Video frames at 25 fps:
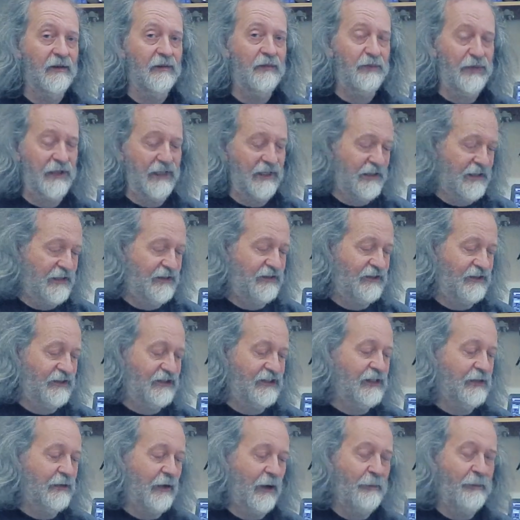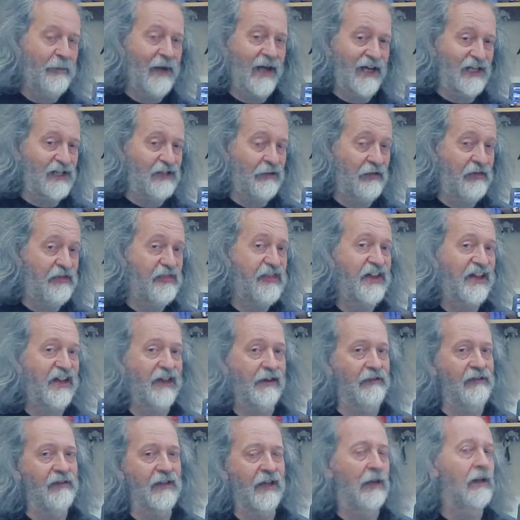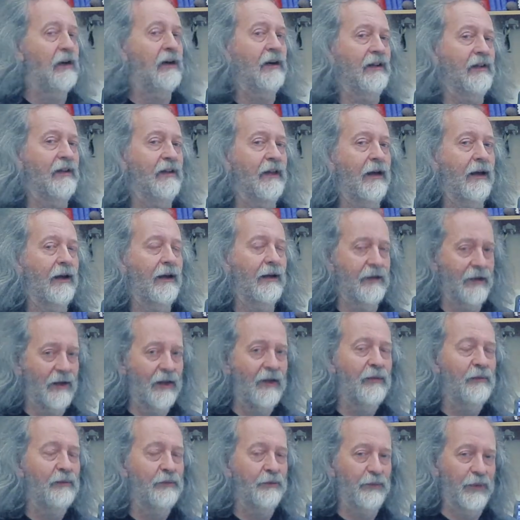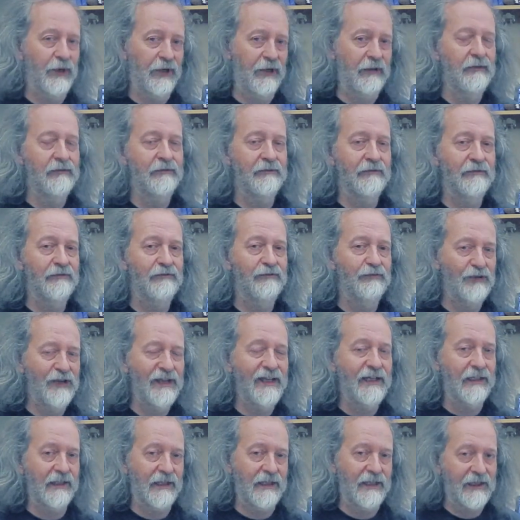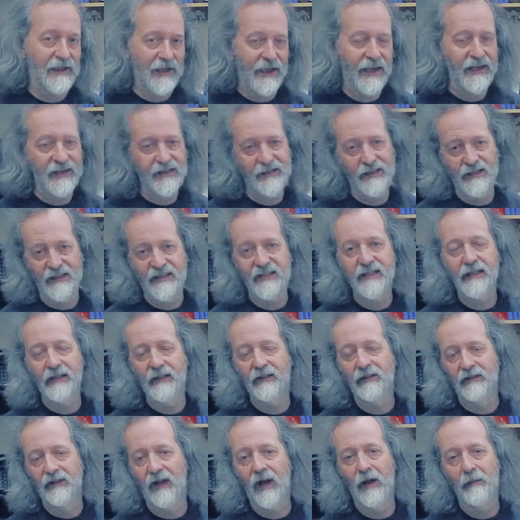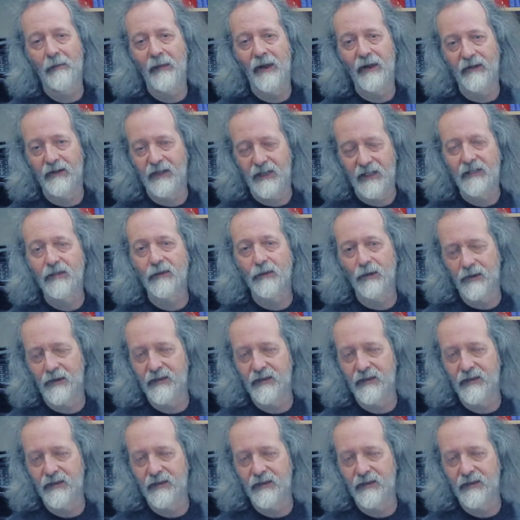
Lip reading: pianists do embellish and thicken the line there, but really it's a single line melody to all